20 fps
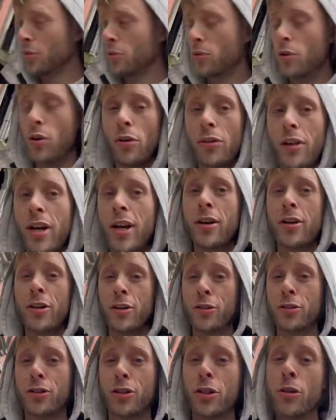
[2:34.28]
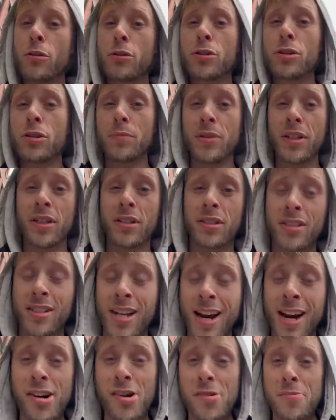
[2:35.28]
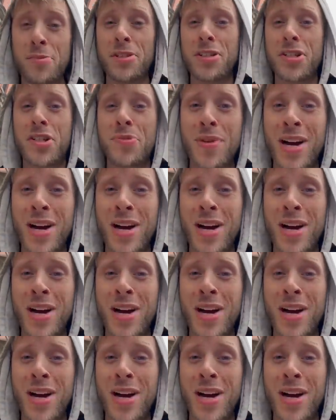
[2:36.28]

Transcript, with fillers: you go there, your jokes will be as terrible as